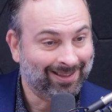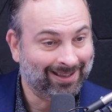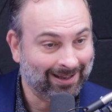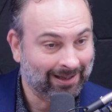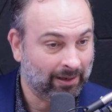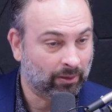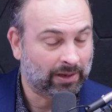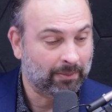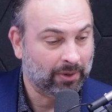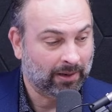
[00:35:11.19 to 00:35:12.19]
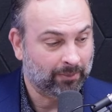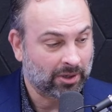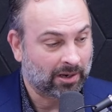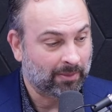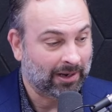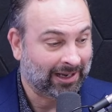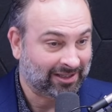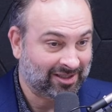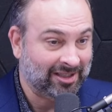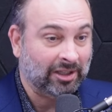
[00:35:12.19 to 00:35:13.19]
Then they okay, but I'm talking mm-hmm. about like
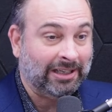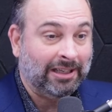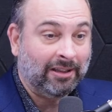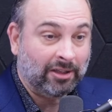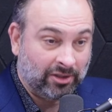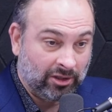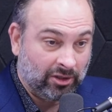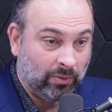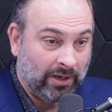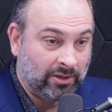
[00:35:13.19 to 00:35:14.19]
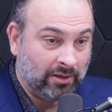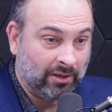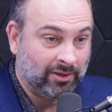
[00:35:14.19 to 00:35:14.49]
still in this situation.